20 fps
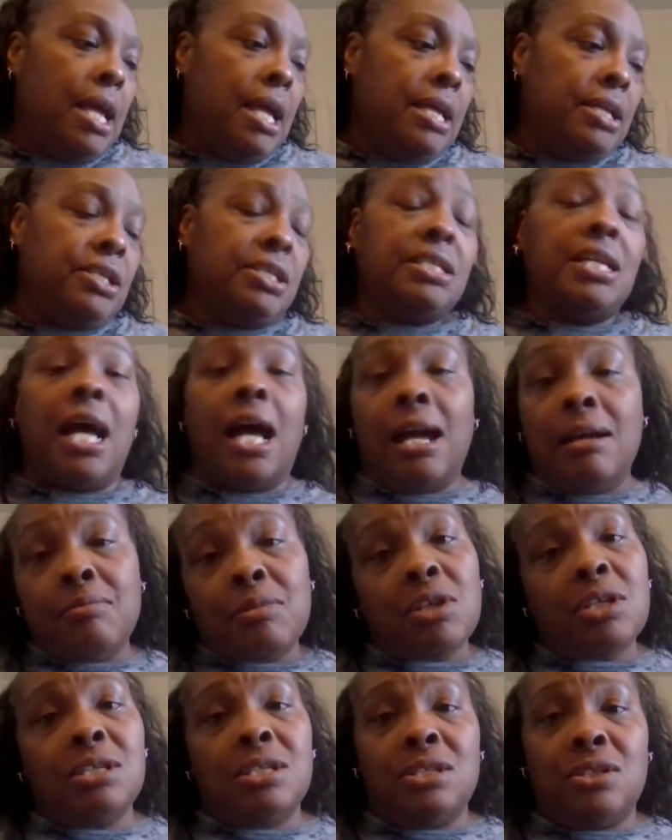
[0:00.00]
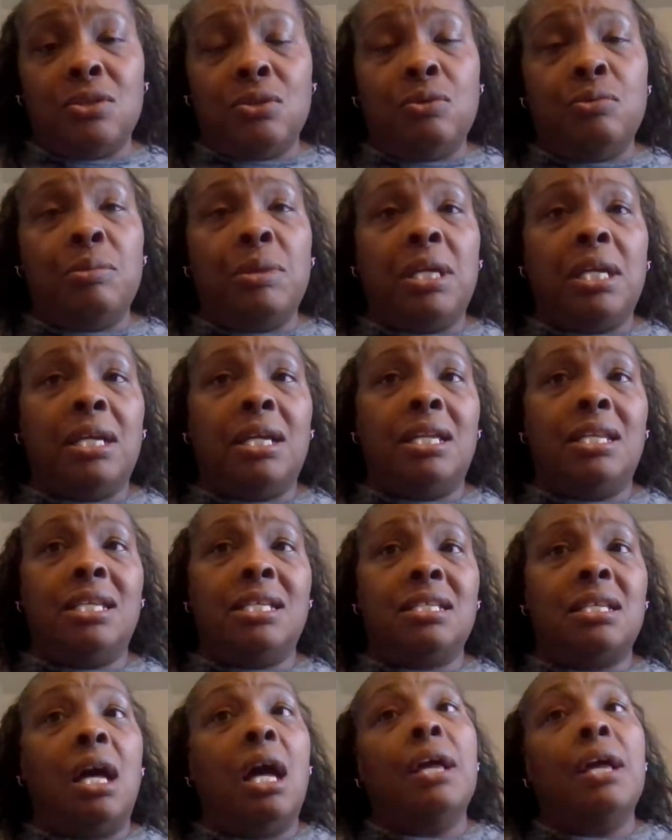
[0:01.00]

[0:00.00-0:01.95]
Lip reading: It's time consuming. And it's